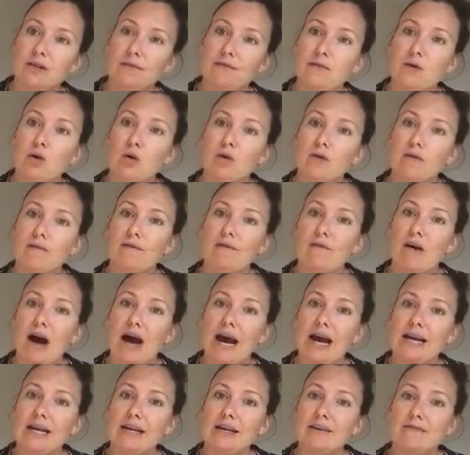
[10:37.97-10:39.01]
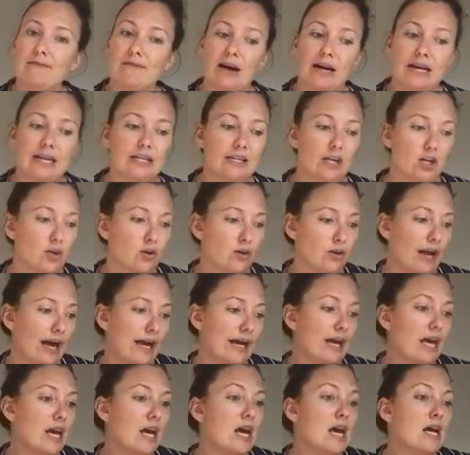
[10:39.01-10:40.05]
If you're finding that you're
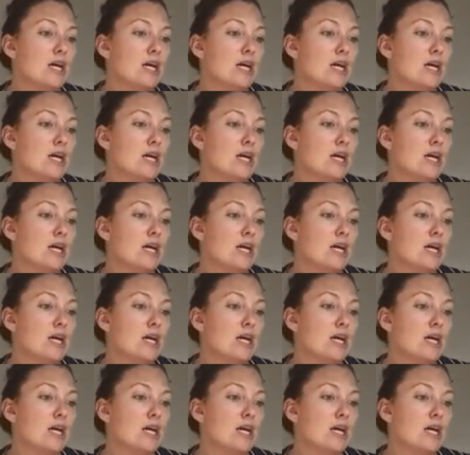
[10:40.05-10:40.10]
like